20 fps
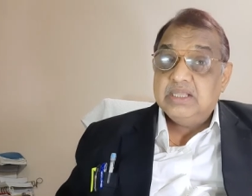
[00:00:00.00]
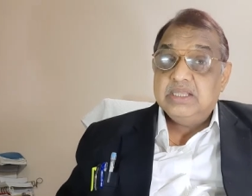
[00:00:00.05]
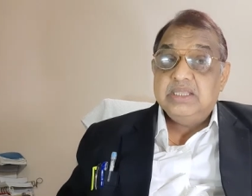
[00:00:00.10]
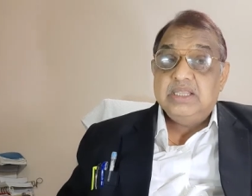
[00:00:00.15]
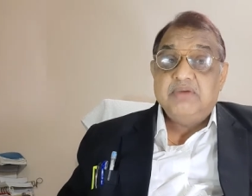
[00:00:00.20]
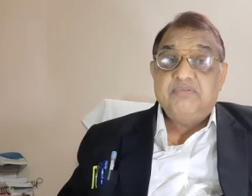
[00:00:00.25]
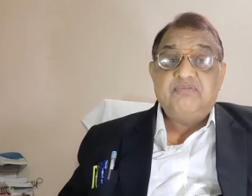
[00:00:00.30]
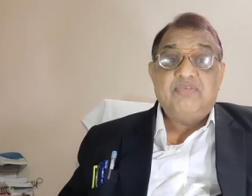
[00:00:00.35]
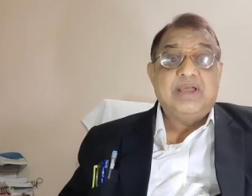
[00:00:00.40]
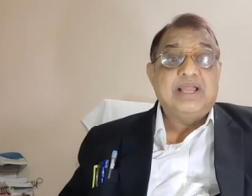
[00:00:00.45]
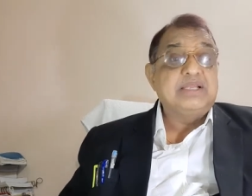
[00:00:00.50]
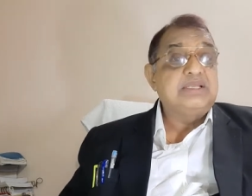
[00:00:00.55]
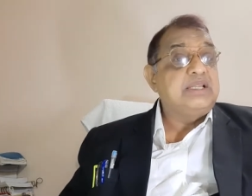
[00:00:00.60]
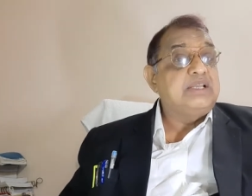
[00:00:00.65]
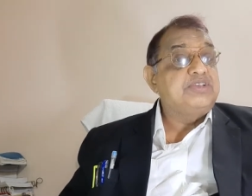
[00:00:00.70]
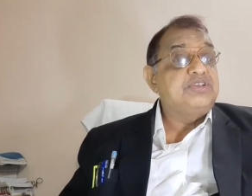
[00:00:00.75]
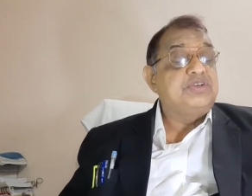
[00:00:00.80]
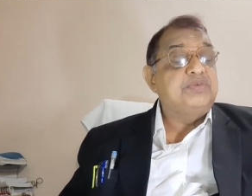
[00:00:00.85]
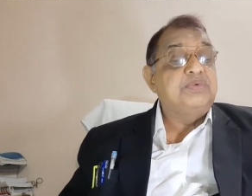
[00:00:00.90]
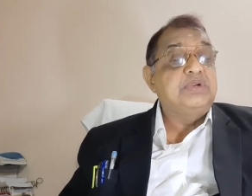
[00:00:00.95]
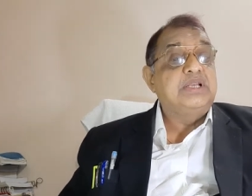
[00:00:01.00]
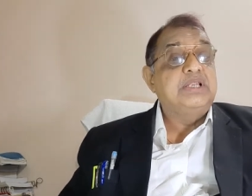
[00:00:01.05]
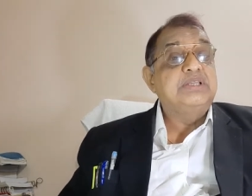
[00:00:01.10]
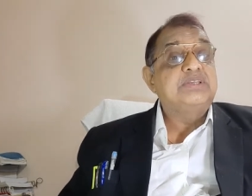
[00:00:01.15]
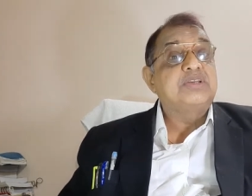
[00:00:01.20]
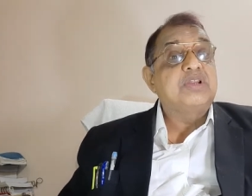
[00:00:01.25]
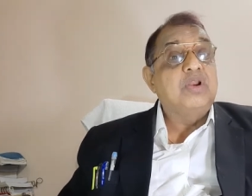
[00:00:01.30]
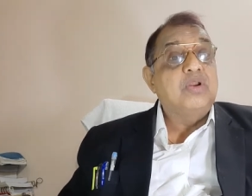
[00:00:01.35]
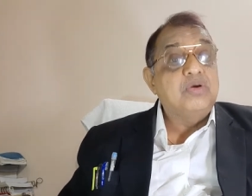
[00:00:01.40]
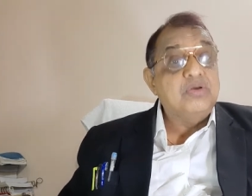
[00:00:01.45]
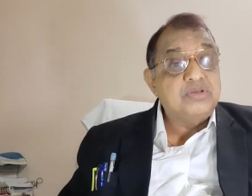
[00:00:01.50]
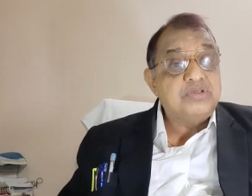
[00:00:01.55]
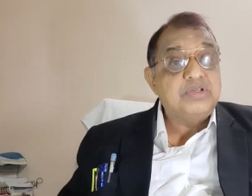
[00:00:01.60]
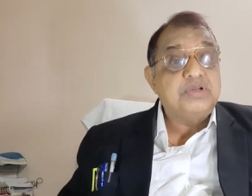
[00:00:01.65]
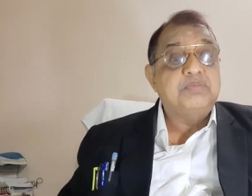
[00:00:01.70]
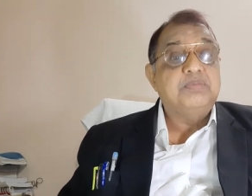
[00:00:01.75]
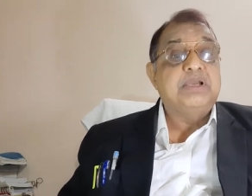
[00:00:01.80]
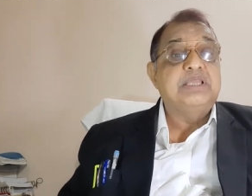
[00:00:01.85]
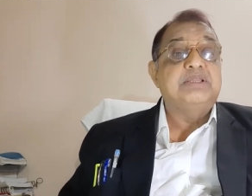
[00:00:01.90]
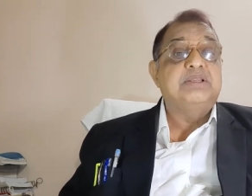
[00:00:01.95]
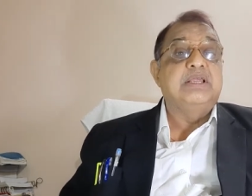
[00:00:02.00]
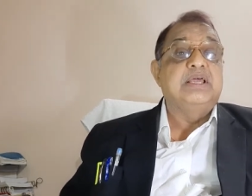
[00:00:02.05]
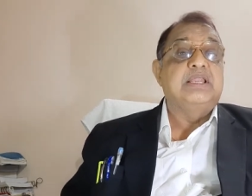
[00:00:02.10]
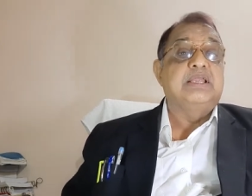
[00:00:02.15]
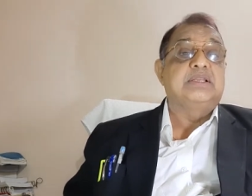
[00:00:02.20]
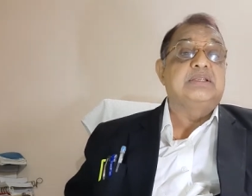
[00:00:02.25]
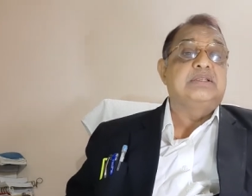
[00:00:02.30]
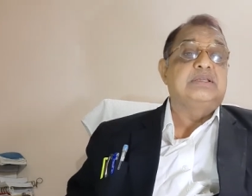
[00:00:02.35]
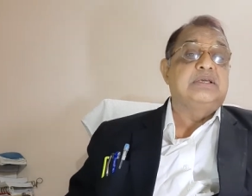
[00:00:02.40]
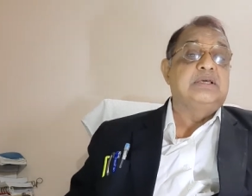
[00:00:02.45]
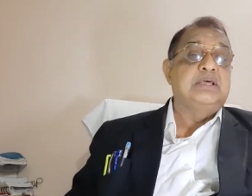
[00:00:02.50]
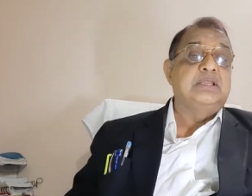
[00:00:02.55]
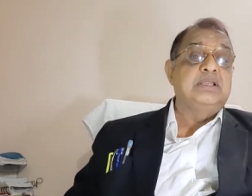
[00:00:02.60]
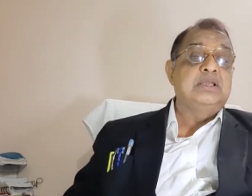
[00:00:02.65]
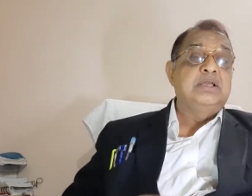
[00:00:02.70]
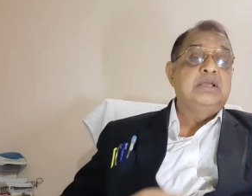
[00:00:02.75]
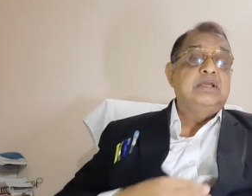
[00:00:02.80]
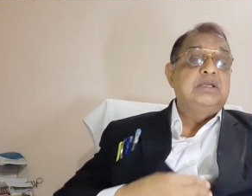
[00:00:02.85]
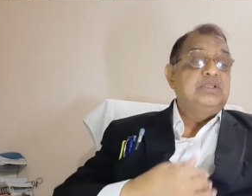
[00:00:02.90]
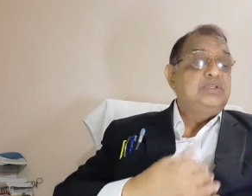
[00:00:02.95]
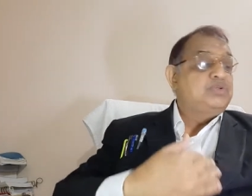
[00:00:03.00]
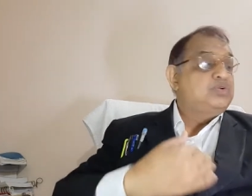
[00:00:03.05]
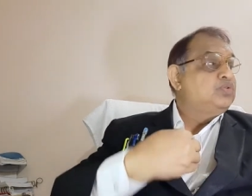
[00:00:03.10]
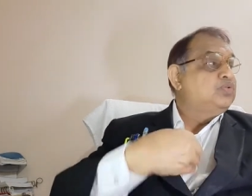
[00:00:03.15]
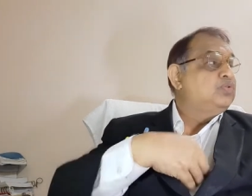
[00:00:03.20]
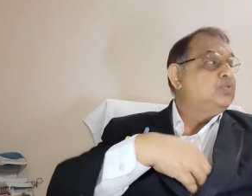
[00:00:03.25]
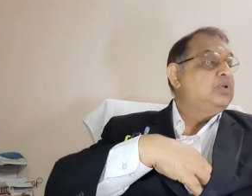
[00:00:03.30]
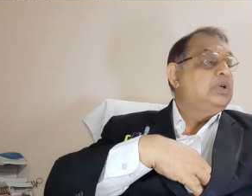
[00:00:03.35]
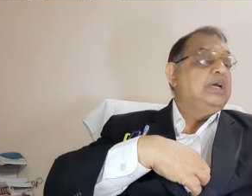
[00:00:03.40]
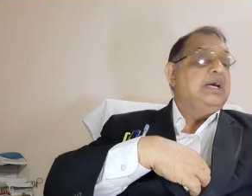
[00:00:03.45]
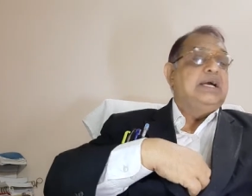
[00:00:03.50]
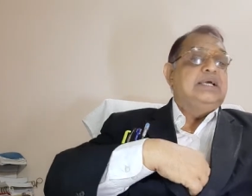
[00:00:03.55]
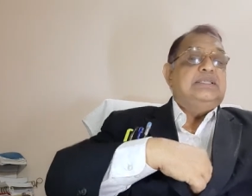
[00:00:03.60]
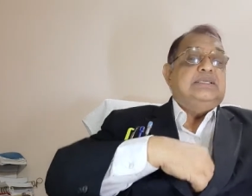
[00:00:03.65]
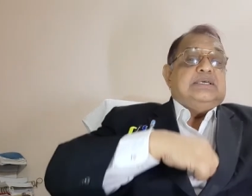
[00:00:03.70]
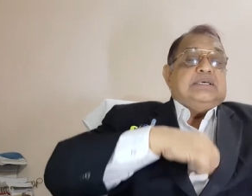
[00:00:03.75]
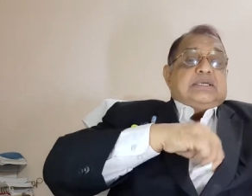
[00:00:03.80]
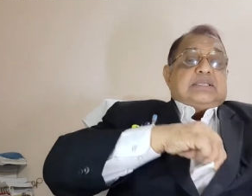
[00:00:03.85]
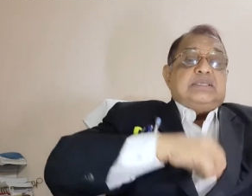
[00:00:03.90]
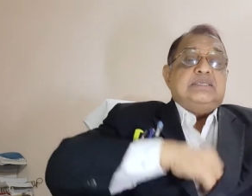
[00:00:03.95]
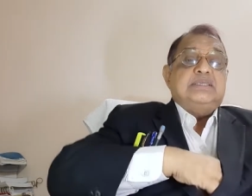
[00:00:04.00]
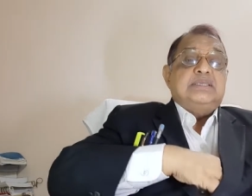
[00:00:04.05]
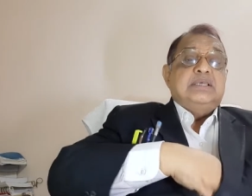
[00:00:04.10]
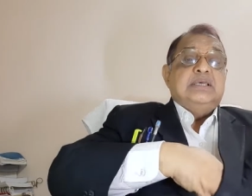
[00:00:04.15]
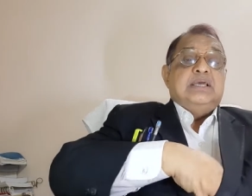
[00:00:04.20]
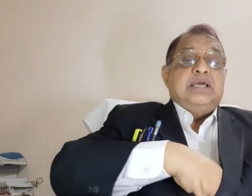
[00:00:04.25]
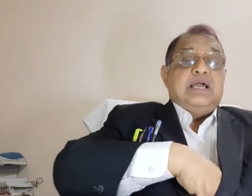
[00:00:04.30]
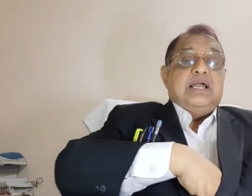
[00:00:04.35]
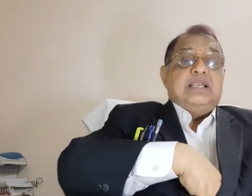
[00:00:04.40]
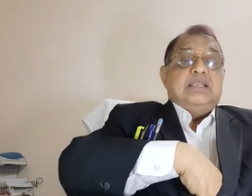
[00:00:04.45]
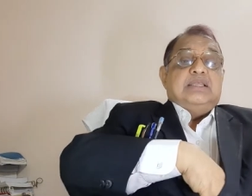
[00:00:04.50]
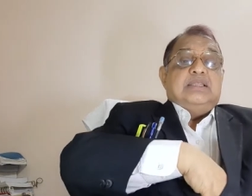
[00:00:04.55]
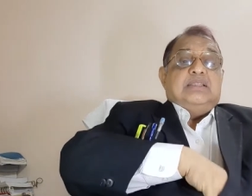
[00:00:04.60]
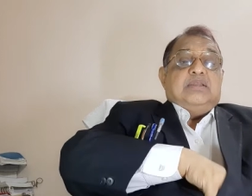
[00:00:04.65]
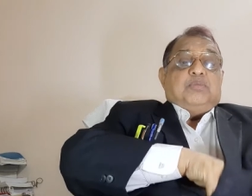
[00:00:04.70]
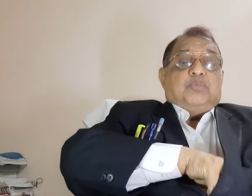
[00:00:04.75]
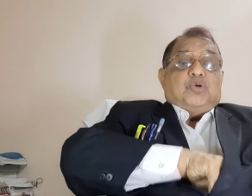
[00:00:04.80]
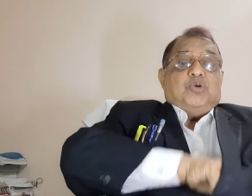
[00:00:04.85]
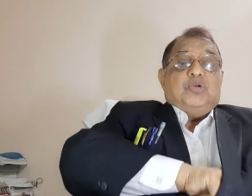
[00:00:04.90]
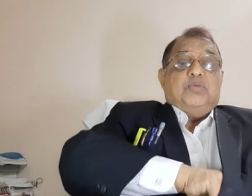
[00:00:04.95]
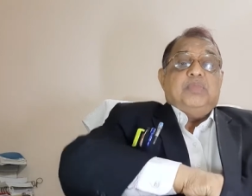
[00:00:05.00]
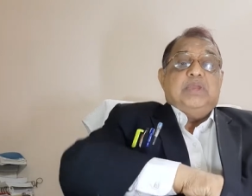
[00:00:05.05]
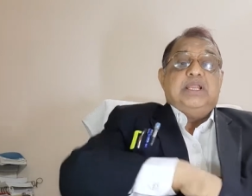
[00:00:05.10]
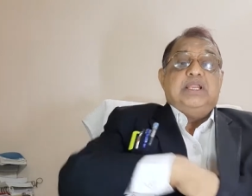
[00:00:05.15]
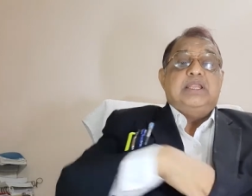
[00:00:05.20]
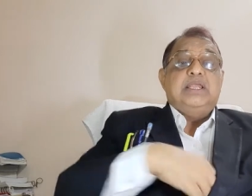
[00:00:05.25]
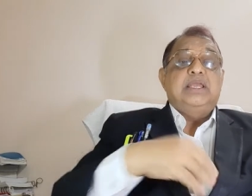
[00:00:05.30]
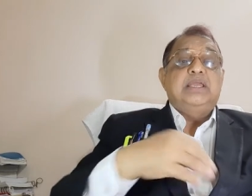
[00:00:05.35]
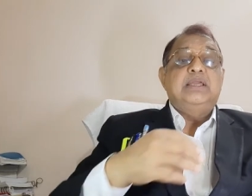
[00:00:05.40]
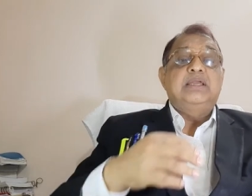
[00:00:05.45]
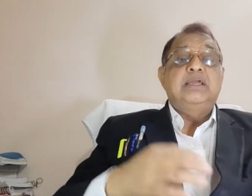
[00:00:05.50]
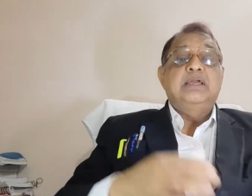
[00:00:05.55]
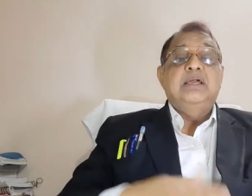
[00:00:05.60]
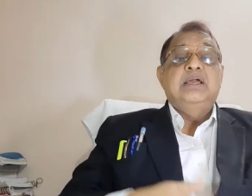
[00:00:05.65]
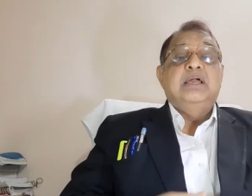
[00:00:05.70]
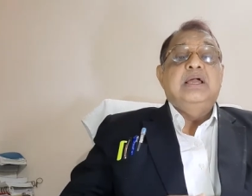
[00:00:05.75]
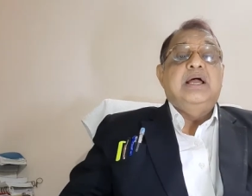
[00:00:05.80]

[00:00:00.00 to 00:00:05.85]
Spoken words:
the fact has to be disclosed by the director to others and in the board meeting,